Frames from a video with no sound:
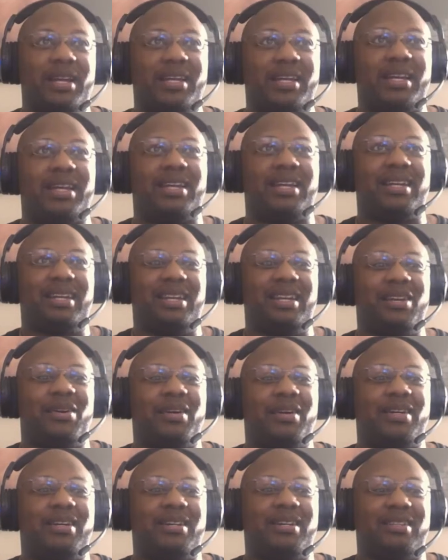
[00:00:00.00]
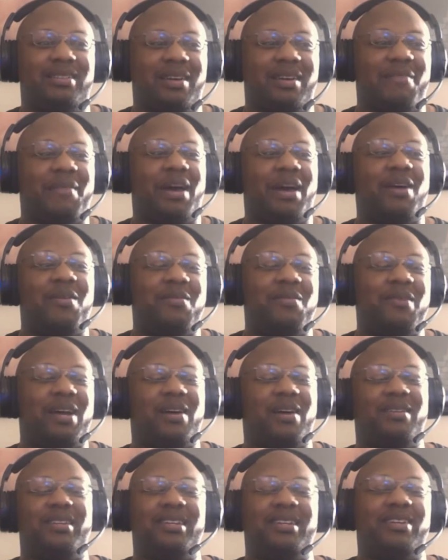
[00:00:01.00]
get a good amount
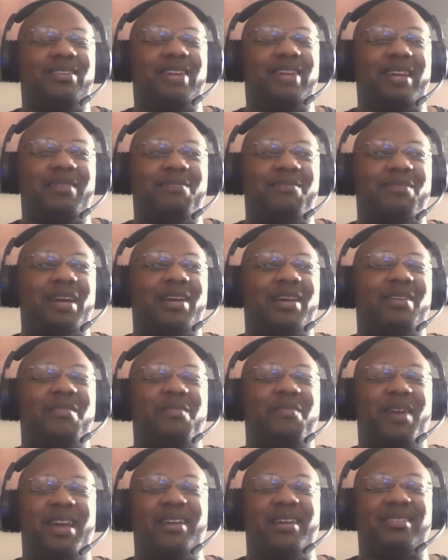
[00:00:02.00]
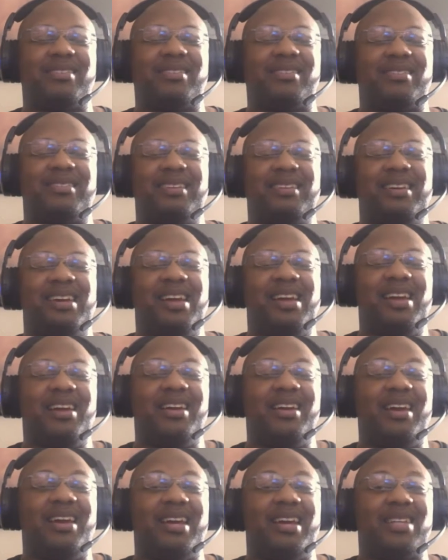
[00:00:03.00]
without like breaking the bank. So
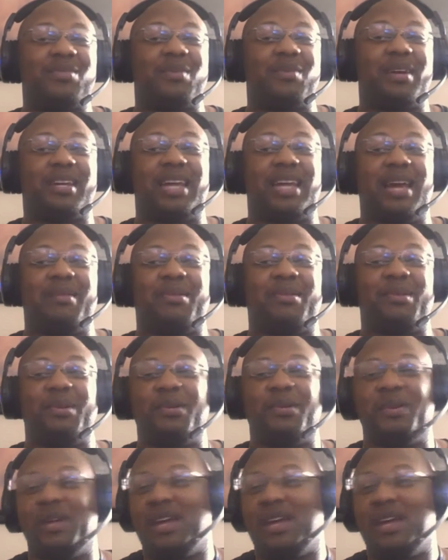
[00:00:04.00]
yeah, that's where it came through.